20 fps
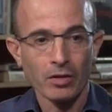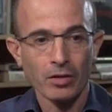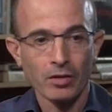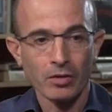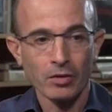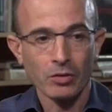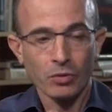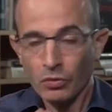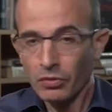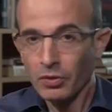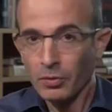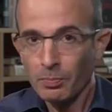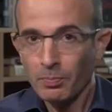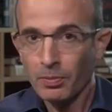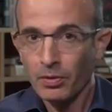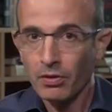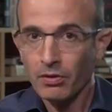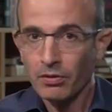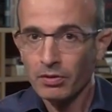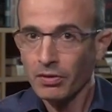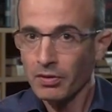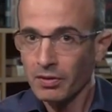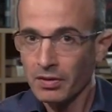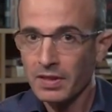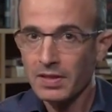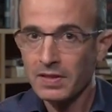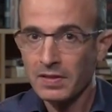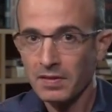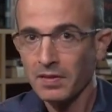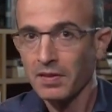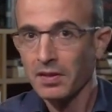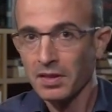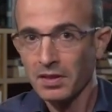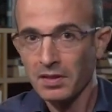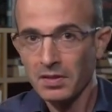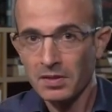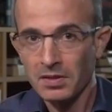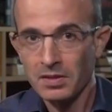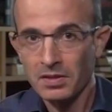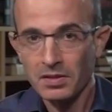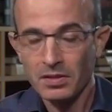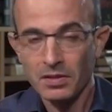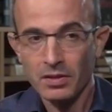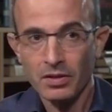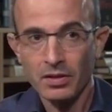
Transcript: to report on these things,